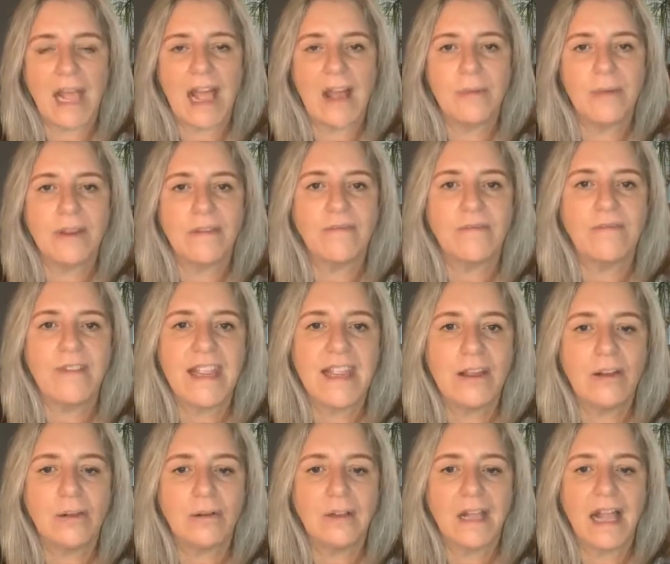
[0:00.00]
how we
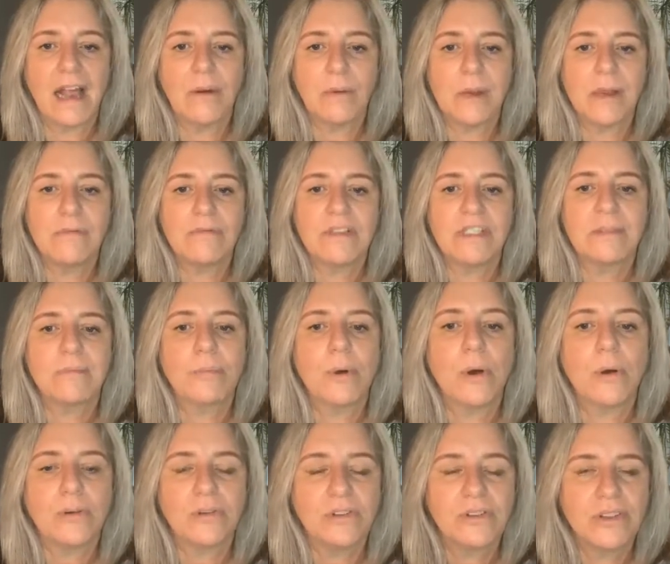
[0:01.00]
feel, how we
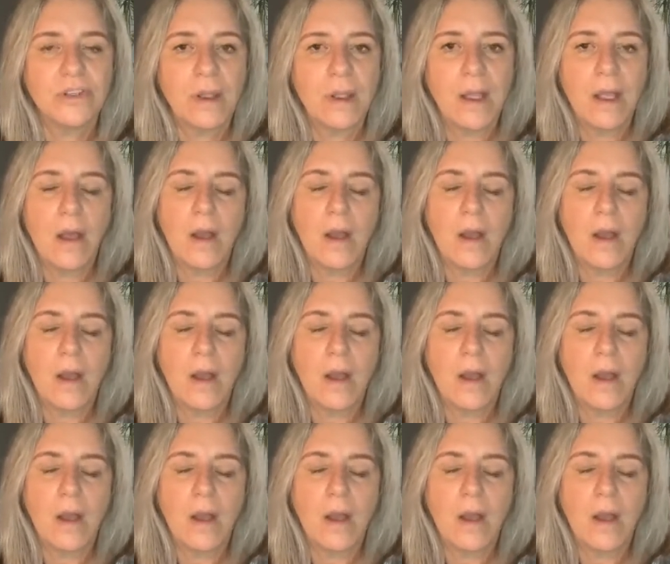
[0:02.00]
respond